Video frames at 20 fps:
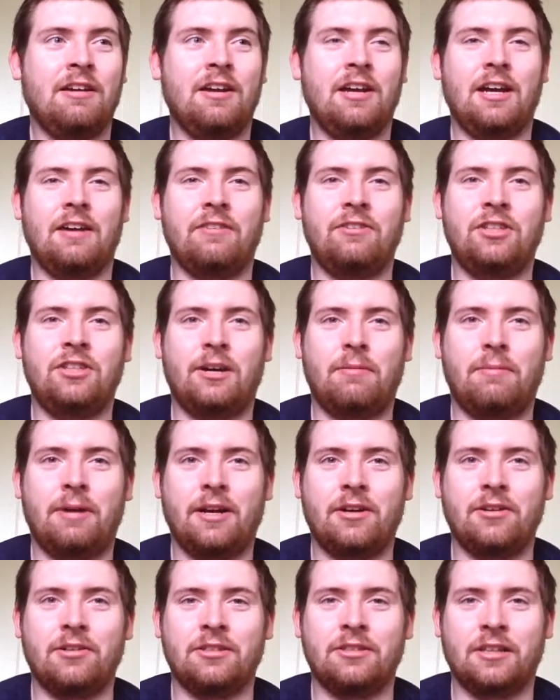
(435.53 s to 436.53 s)
have Shawn
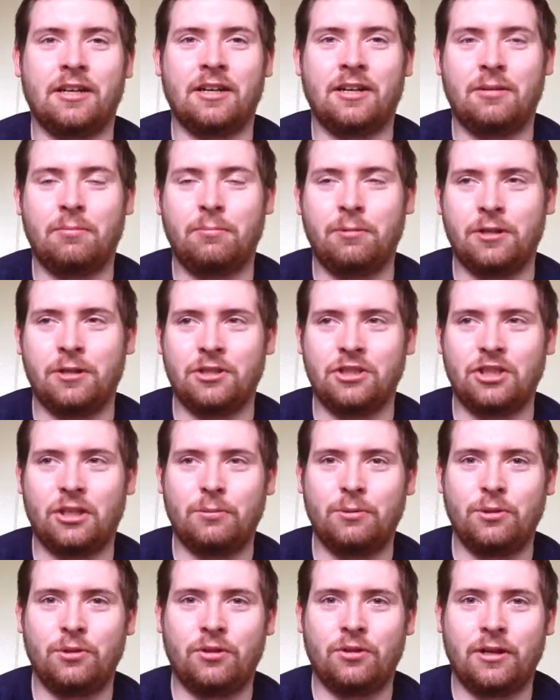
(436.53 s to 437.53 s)
Michaels like put a
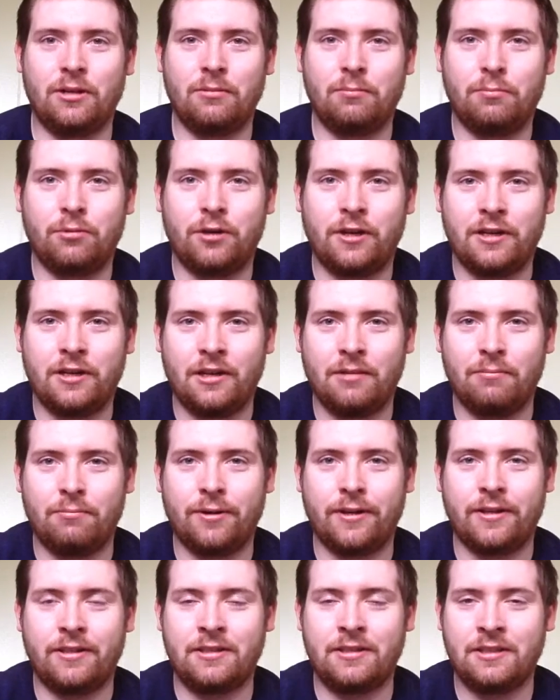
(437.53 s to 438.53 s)
sharpshooter on Bret, and
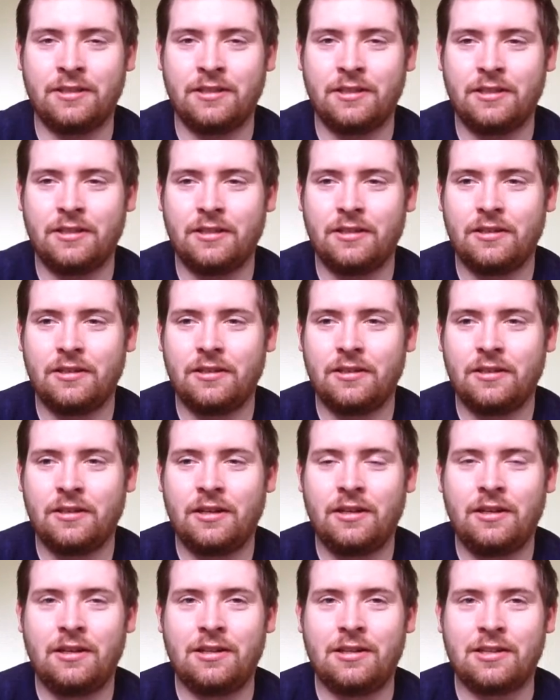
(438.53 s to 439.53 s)
Bret
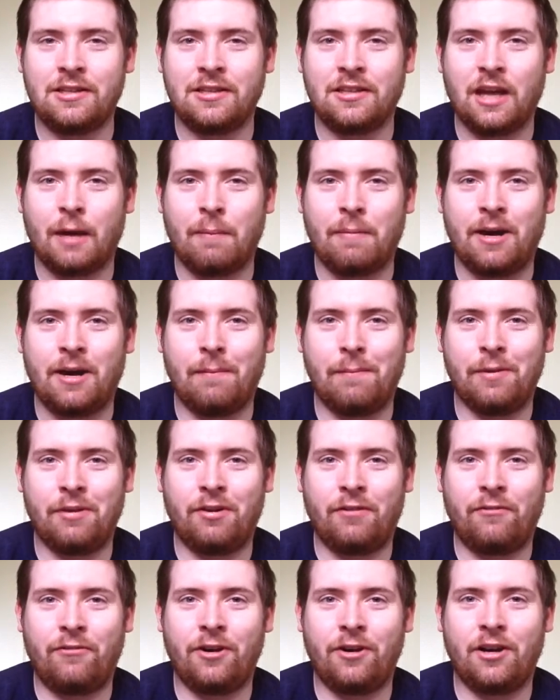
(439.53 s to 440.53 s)
doesn't tap out, but the
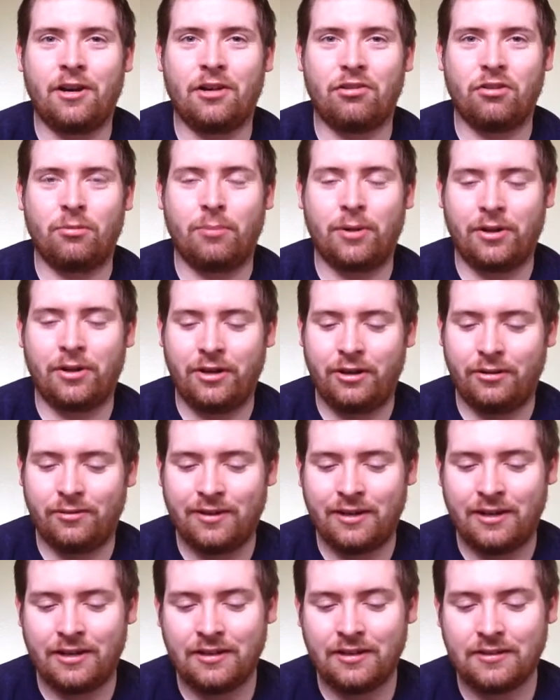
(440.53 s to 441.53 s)
referee calls the bell
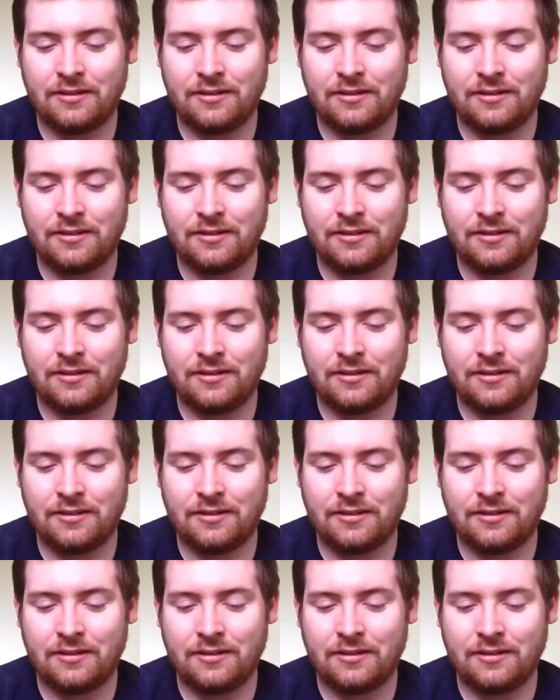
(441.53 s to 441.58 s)
anyway.